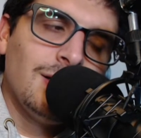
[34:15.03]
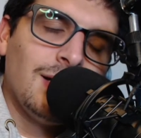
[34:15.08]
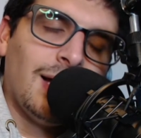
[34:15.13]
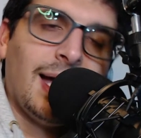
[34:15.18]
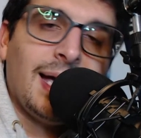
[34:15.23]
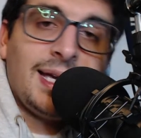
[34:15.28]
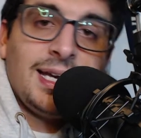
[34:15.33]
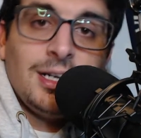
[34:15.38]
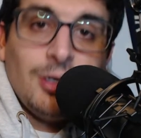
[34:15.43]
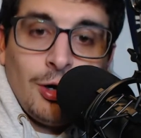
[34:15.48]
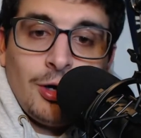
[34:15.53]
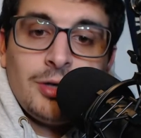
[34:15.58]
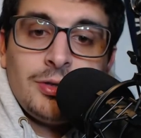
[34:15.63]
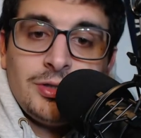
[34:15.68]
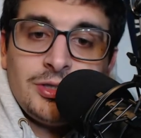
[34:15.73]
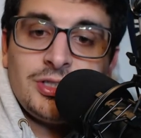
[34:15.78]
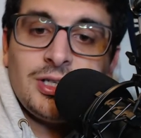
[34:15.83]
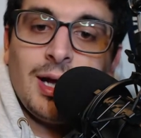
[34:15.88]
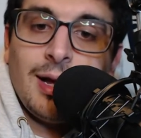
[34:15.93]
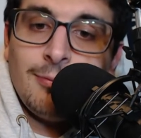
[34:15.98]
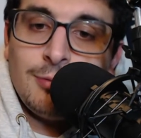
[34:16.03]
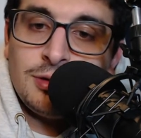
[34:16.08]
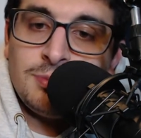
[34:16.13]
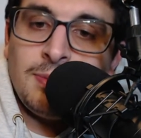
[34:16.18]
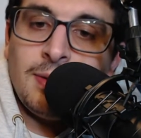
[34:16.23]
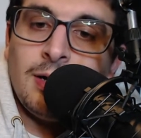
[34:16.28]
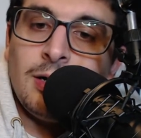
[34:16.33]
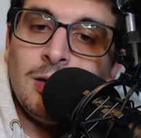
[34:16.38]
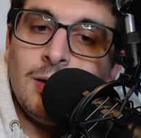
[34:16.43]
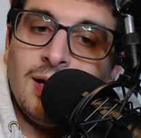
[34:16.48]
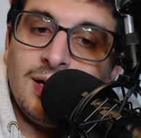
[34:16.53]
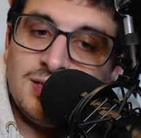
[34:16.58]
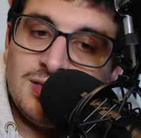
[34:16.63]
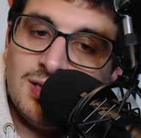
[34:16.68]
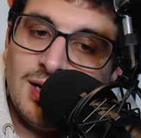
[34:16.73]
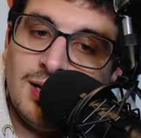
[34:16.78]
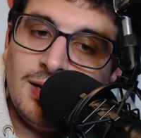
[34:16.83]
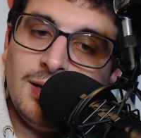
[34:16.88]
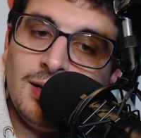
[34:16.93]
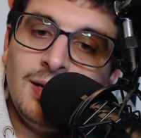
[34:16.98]
I get Hartenstein was better last
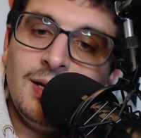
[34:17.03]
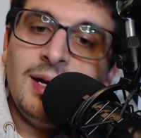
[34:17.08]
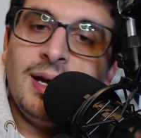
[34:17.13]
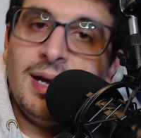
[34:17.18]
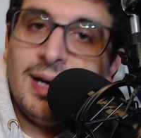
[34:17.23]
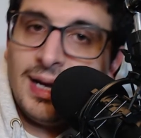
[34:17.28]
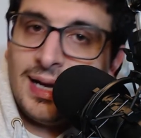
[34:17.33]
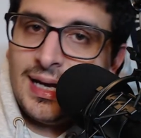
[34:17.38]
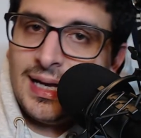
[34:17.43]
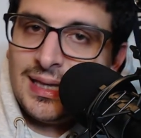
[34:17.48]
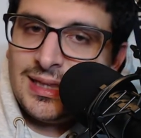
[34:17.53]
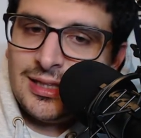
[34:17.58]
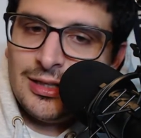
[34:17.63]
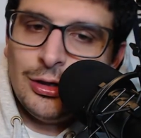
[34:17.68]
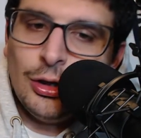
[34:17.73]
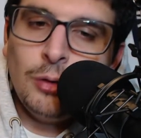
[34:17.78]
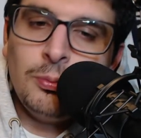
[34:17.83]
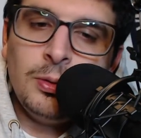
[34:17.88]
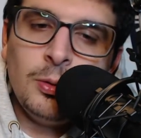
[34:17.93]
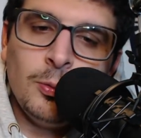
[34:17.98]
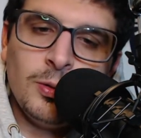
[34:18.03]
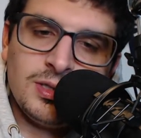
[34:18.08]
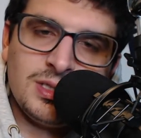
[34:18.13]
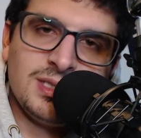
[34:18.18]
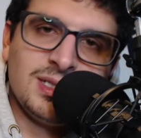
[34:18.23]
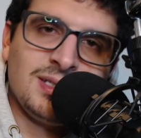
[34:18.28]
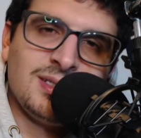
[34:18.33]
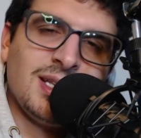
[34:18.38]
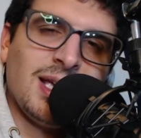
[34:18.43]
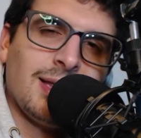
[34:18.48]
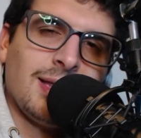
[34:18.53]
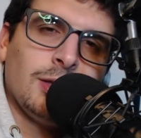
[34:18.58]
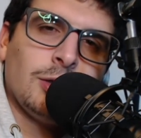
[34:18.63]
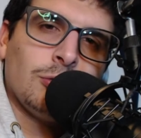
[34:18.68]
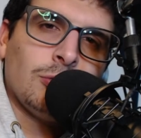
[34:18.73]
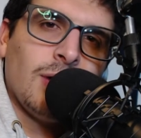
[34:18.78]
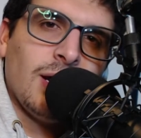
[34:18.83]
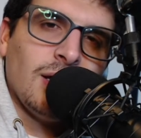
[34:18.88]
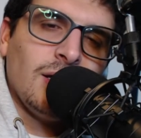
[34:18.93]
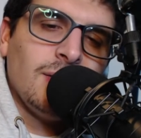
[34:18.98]
night, and I get that Obi wasn't exactly
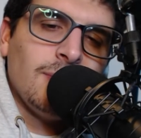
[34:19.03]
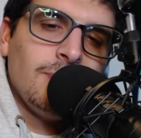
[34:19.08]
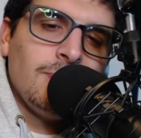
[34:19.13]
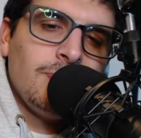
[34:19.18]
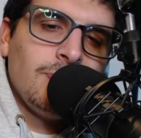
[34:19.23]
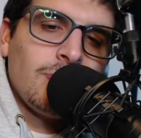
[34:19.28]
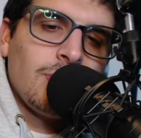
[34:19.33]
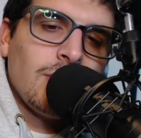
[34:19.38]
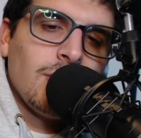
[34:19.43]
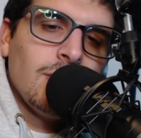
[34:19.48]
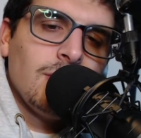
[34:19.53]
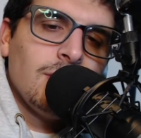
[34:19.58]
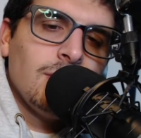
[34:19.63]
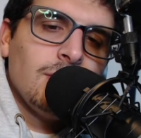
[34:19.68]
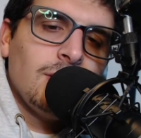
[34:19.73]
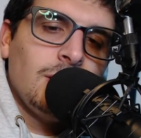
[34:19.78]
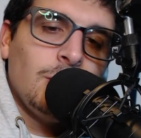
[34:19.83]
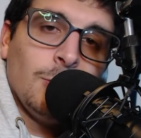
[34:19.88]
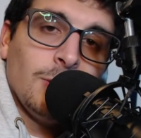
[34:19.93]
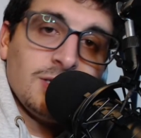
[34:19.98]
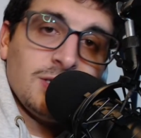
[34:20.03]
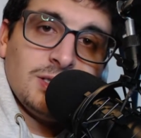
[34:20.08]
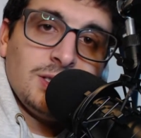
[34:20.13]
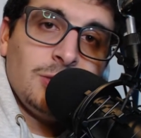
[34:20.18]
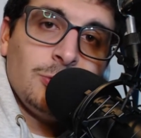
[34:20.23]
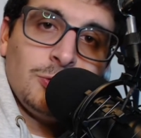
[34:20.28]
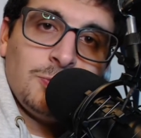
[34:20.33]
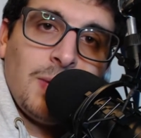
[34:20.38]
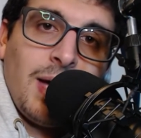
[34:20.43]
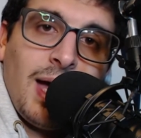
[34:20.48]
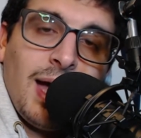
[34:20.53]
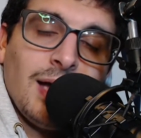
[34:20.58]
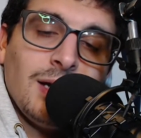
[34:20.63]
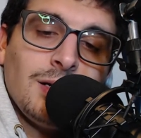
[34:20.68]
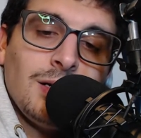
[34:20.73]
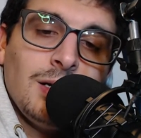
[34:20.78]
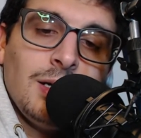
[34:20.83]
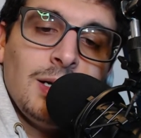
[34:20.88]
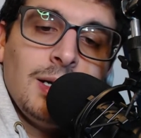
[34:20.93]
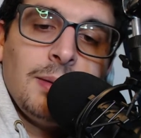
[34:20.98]
great. He wasn't. He was
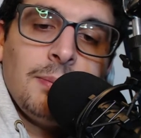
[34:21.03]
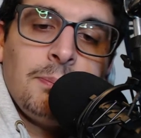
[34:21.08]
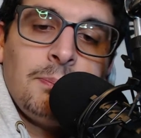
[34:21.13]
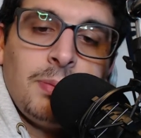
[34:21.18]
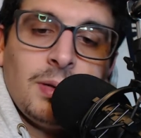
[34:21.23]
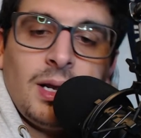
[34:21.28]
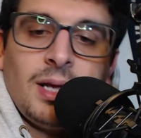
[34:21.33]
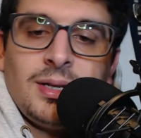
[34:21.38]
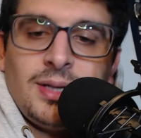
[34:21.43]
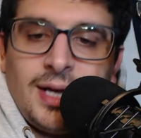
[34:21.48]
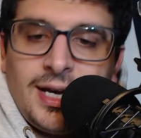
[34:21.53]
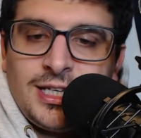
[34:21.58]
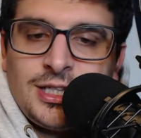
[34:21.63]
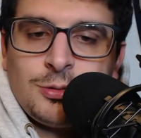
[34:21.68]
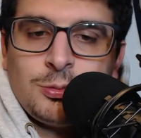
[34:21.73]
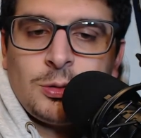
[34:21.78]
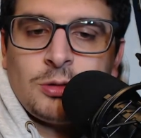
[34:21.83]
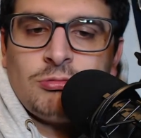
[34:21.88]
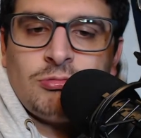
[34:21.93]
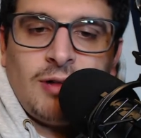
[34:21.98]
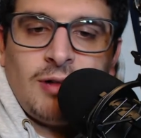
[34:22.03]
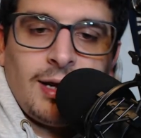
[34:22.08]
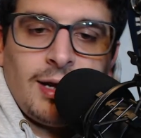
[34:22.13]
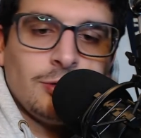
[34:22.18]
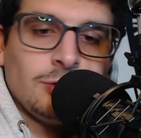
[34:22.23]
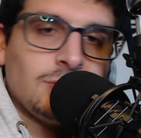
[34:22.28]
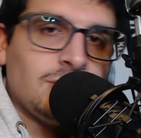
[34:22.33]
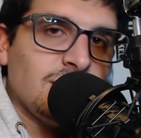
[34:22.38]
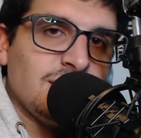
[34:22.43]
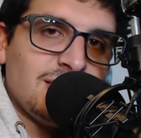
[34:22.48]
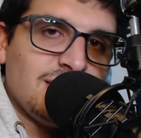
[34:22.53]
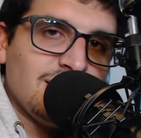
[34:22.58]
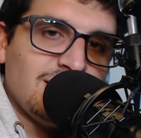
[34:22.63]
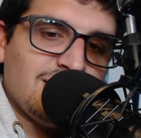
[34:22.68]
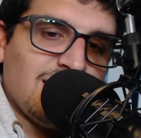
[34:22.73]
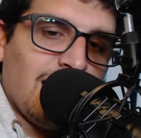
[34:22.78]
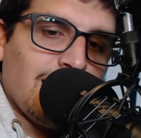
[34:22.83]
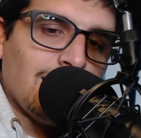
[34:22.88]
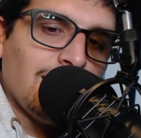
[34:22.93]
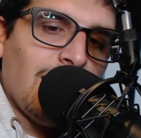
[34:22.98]
bad. But on nights where Randle doesn't
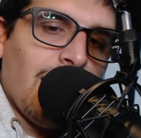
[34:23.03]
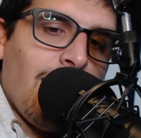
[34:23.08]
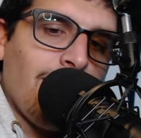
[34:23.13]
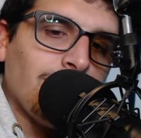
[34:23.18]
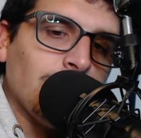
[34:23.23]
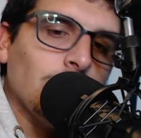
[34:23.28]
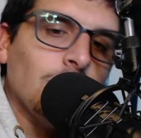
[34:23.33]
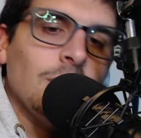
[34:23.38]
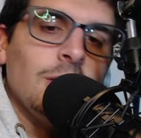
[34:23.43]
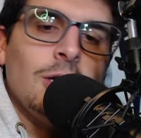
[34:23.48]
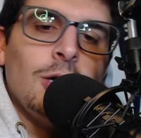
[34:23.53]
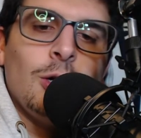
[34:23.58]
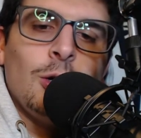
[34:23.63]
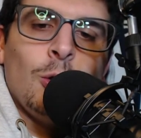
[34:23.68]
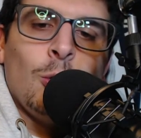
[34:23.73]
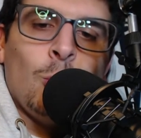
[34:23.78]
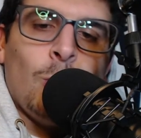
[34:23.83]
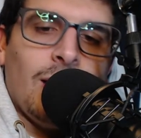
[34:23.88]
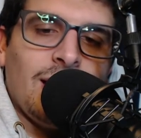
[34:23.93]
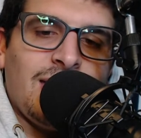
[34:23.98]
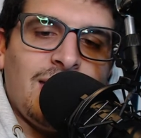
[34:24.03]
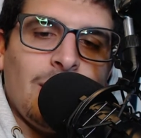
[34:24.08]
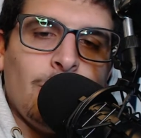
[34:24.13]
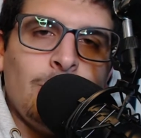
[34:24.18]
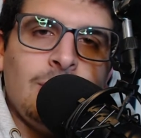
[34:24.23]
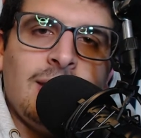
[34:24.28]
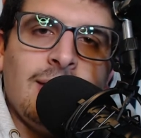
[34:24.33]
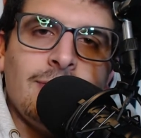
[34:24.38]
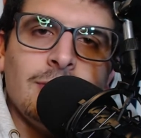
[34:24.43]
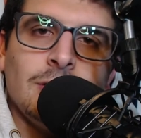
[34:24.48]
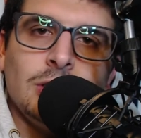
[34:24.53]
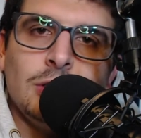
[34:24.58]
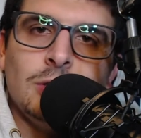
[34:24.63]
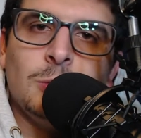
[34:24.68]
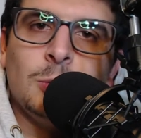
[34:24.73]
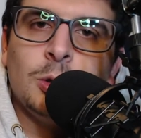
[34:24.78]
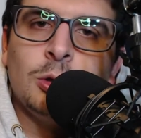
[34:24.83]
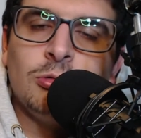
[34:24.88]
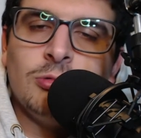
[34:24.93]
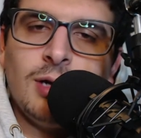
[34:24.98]
exactly have it, why can't we give a little
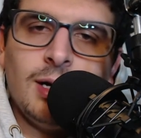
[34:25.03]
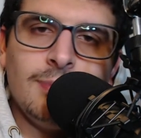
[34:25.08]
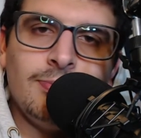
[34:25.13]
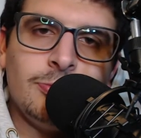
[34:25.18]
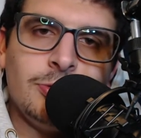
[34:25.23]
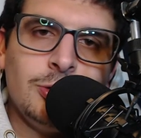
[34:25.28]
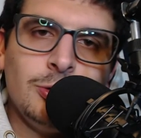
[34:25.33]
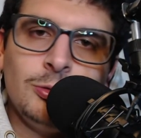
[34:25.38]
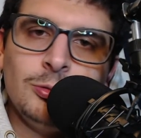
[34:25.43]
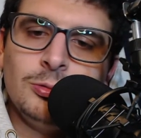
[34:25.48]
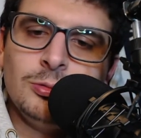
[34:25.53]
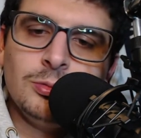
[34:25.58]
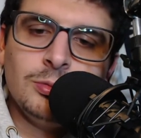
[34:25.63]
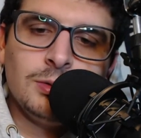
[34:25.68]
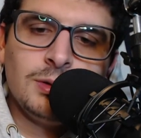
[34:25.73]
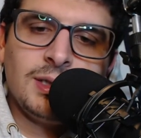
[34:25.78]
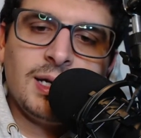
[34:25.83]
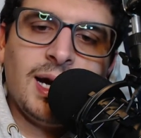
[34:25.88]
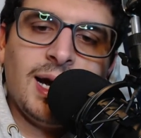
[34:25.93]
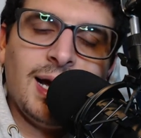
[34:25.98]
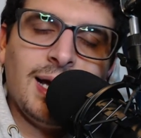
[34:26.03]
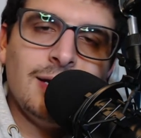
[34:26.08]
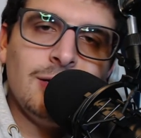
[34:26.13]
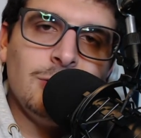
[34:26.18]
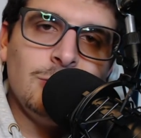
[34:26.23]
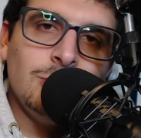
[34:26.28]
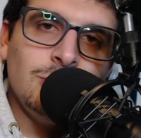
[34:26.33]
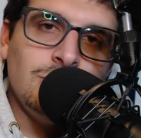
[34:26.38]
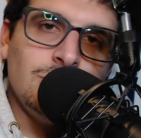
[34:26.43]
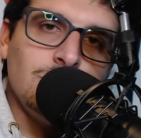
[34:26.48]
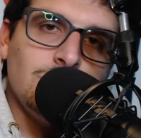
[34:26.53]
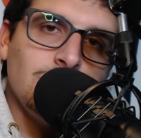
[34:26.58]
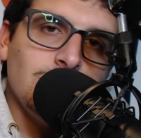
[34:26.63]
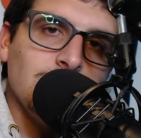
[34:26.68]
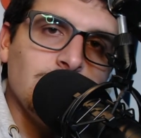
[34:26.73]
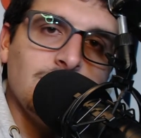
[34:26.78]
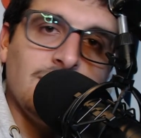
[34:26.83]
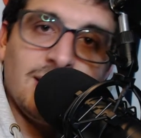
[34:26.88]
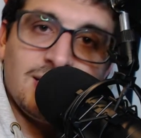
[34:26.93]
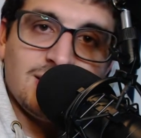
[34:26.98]
more run to the guy who's
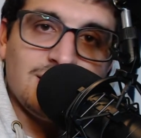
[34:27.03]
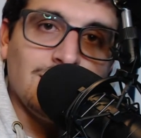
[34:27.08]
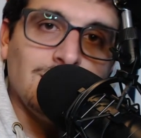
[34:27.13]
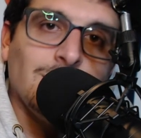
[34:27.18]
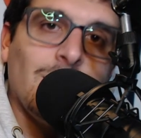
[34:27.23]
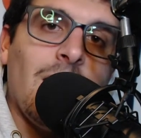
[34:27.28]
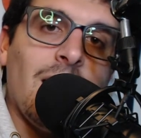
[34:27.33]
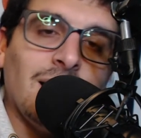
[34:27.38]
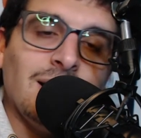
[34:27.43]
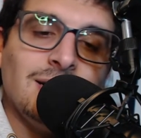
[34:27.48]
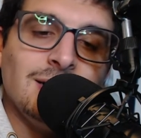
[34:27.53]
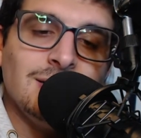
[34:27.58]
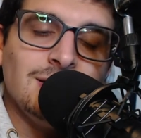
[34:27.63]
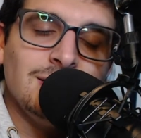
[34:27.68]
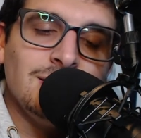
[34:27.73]
next in line?